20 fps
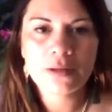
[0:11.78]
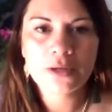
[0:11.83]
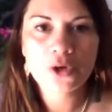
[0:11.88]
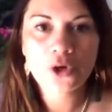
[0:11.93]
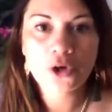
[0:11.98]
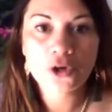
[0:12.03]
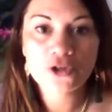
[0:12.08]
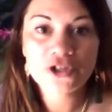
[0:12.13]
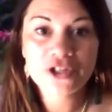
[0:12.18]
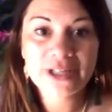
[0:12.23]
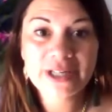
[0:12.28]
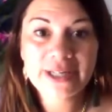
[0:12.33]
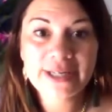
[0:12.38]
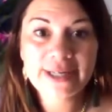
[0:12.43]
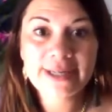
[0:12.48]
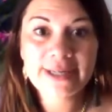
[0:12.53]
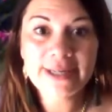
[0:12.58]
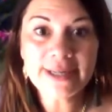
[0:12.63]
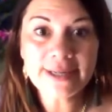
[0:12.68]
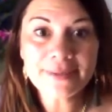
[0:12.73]
coaching
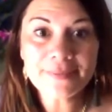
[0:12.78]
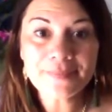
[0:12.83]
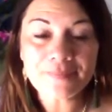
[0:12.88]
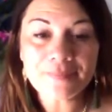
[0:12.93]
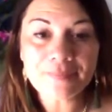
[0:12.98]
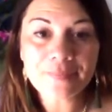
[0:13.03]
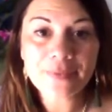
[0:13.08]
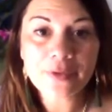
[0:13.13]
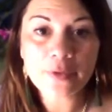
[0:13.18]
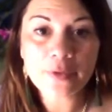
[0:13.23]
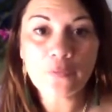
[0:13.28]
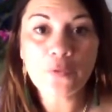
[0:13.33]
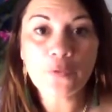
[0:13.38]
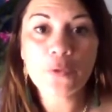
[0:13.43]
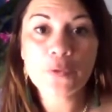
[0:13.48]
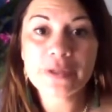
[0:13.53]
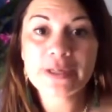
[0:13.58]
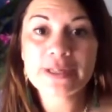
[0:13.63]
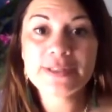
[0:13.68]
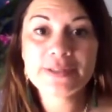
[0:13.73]
etiquette
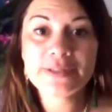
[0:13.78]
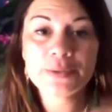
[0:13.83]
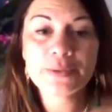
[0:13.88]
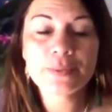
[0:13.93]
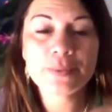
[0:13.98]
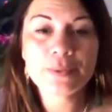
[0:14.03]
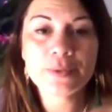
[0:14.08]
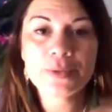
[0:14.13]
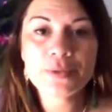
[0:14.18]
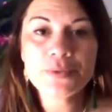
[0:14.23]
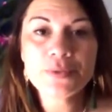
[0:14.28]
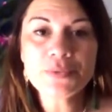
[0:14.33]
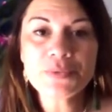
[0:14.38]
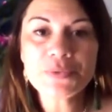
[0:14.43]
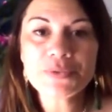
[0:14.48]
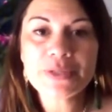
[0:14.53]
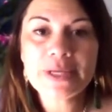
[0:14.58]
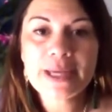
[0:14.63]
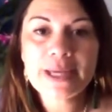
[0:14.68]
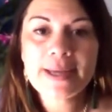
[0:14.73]
for these Zoom calls,
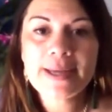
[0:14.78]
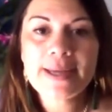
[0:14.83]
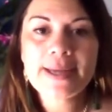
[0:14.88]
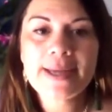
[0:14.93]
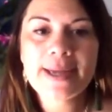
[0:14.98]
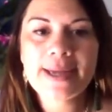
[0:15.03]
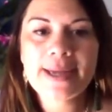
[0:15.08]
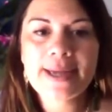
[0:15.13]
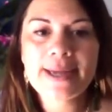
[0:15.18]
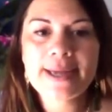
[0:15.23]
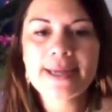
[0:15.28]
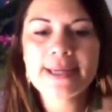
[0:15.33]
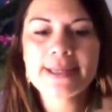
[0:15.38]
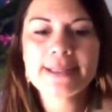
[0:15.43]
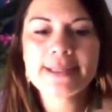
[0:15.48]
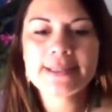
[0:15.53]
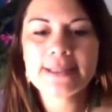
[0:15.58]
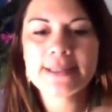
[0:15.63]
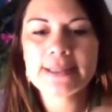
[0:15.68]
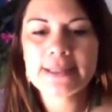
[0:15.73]

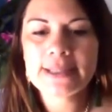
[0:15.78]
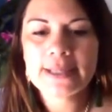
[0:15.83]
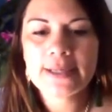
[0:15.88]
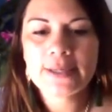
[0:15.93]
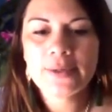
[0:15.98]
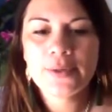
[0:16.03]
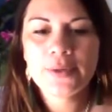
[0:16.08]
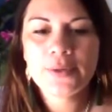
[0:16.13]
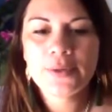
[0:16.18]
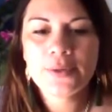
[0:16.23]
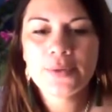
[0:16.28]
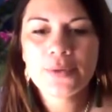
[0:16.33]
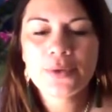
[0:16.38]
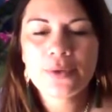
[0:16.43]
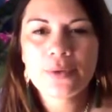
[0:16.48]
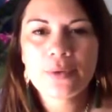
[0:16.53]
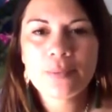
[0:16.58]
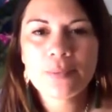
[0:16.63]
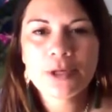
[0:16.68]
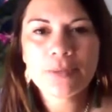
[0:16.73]
and although
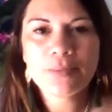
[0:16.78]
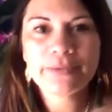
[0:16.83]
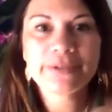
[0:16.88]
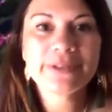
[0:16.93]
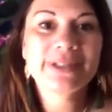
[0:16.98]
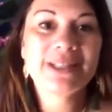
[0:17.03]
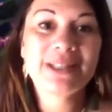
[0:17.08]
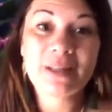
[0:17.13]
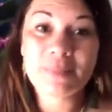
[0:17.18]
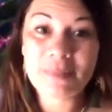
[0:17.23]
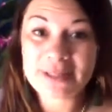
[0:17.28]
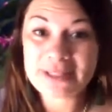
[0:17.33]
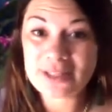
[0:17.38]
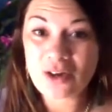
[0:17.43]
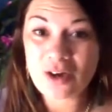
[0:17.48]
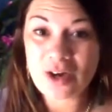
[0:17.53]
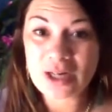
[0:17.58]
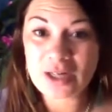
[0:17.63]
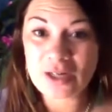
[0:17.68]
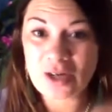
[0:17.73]
I'm not reading those
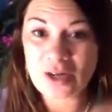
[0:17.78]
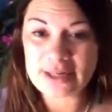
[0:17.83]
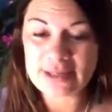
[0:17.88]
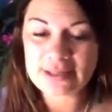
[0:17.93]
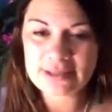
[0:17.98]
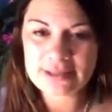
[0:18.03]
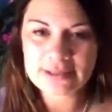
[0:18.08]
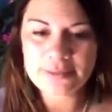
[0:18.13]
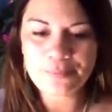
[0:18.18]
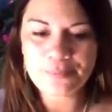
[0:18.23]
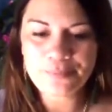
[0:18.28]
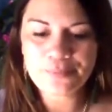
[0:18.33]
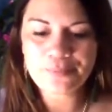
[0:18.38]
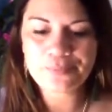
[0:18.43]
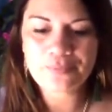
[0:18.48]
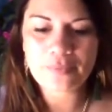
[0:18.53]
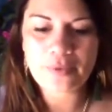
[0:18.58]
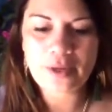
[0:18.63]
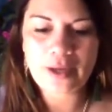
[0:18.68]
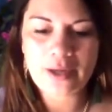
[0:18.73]
guidelines
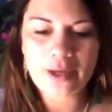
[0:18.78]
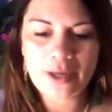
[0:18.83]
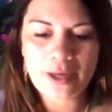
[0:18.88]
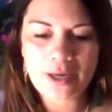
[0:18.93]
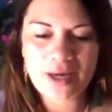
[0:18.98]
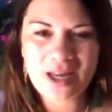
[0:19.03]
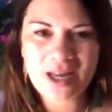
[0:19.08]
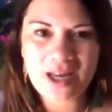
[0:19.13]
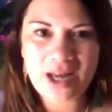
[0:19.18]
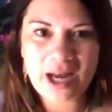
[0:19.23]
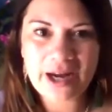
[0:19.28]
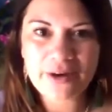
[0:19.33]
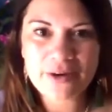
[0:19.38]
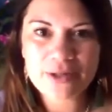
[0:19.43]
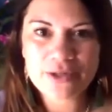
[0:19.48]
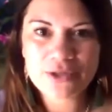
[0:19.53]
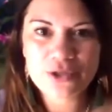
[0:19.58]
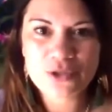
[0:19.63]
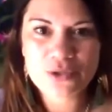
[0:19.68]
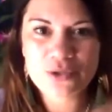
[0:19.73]
and
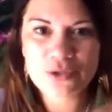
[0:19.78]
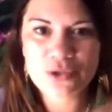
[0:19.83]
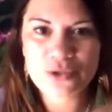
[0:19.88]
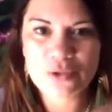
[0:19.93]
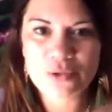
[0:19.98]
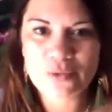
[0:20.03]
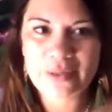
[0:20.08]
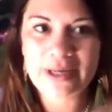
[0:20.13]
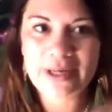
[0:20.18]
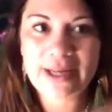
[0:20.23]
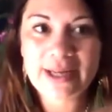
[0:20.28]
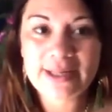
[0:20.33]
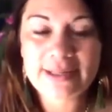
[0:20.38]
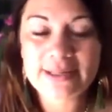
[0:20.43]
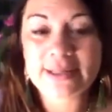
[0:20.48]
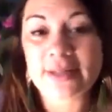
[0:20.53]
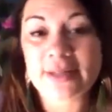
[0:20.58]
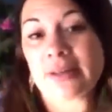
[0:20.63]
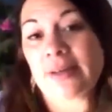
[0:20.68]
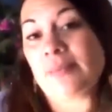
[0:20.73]
encourage you to adhere
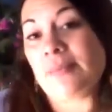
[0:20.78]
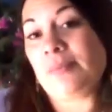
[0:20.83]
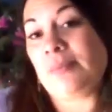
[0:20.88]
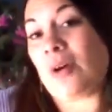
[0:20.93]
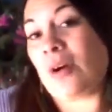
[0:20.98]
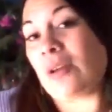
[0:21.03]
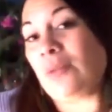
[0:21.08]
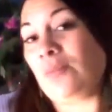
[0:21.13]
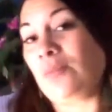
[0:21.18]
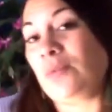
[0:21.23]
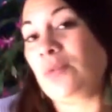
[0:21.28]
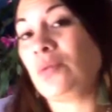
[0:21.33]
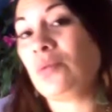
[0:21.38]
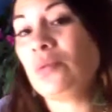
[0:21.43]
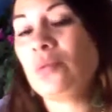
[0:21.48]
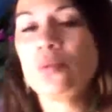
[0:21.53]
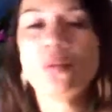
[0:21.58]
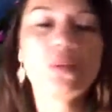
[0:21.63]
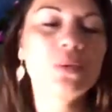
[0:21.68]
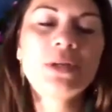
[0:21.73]
to them, I
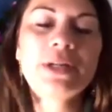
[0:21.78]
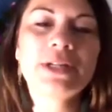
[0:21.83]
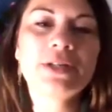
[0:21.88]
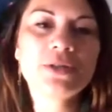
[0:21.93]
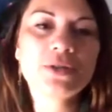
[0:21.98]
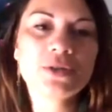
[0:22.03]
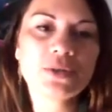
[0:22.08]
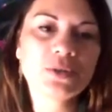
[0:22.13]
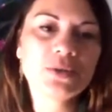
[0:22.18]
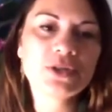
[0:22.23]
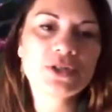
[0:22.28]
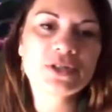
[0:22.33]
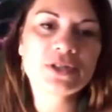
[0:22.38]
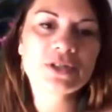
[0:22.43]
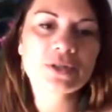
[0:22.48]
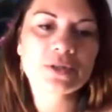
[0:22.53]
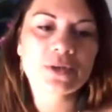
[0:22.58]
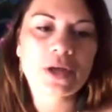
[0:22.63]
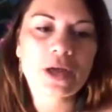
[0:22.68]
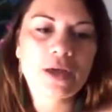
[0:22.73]
do need to just
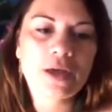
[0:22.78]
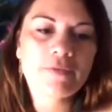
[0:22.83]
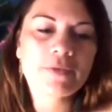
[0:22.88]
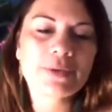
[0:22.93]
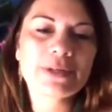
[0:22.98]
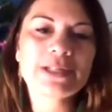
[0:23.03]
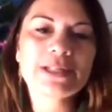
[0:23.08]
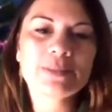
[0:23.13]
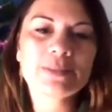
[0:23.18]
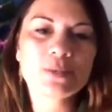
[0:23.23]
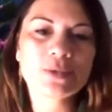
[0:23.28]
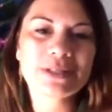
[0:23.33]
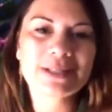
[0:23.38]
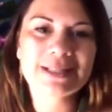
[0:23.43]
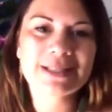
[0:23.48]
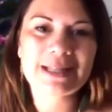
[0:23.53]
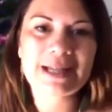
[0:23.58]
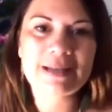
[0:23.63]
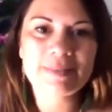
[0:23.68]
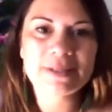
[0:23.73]
have a really small
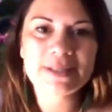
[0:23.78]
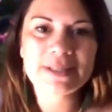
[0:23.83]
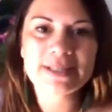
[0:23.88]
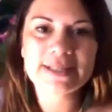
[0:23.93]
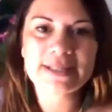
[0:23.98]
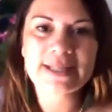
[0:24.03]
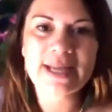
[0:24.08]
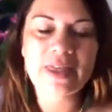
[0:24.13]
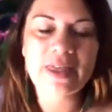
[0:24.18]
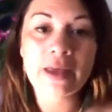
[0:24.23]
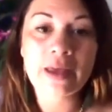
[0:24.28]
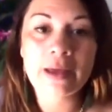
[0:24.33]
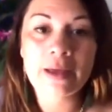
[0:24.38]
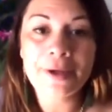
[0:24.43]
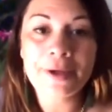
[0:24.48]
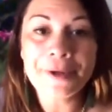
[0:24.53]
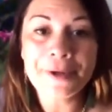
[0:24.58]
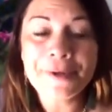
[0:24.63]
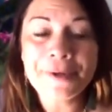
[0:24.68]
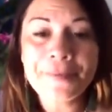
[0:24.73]
disclaimer to say that
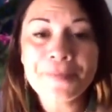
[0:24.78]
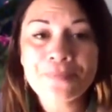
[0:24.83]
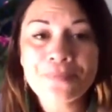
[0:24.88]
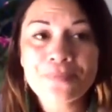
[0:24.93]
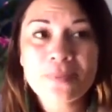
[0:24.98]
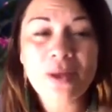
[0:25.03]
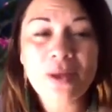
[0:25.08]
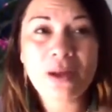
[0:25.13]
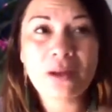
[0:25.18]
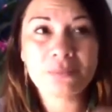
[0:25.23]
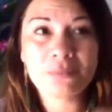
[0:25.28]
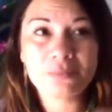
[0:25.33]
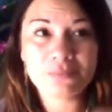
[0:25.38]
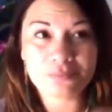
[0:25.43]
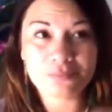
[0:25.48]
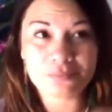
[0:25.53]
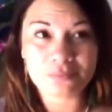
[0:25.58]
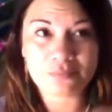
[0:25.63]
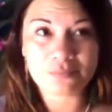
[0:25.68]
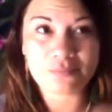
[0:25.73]
um,